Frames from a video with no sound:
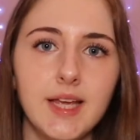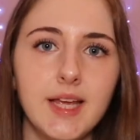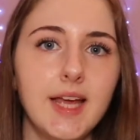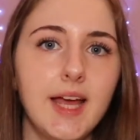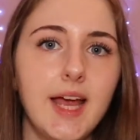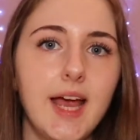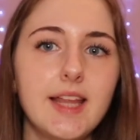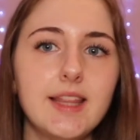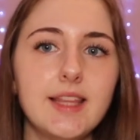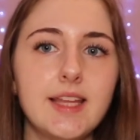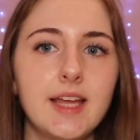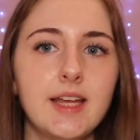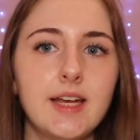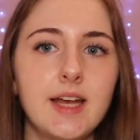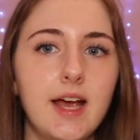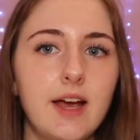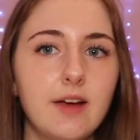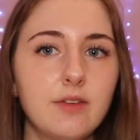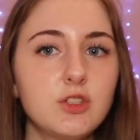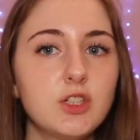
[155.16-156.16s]
And then
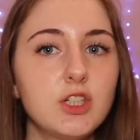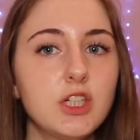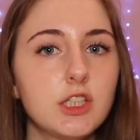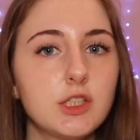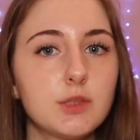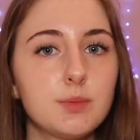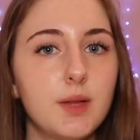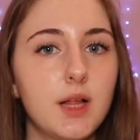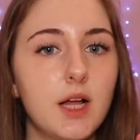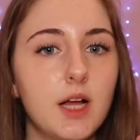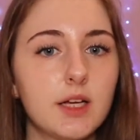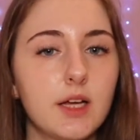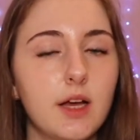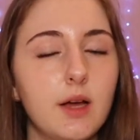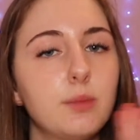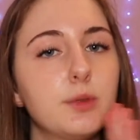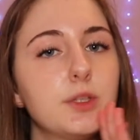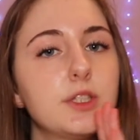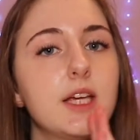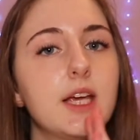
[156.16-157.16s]
after each block,
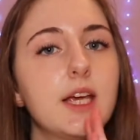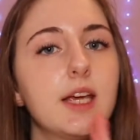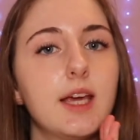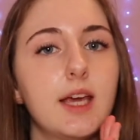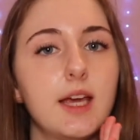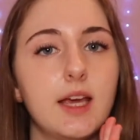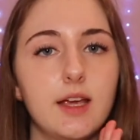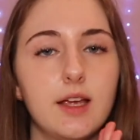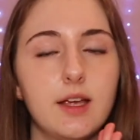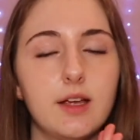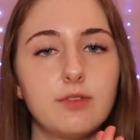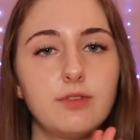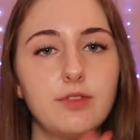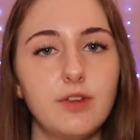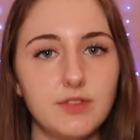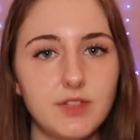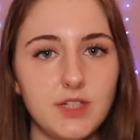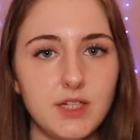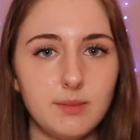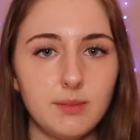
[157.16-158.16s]
I will take a
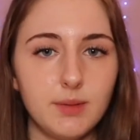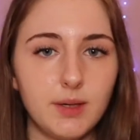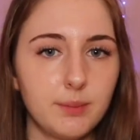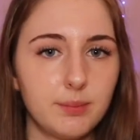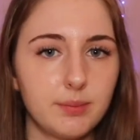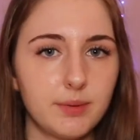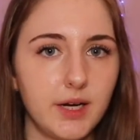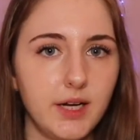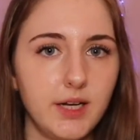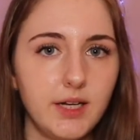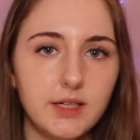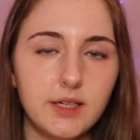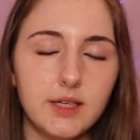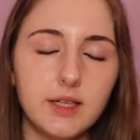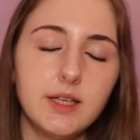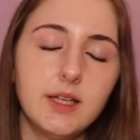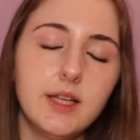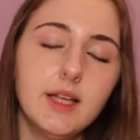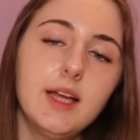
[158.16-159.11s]
15-minute break.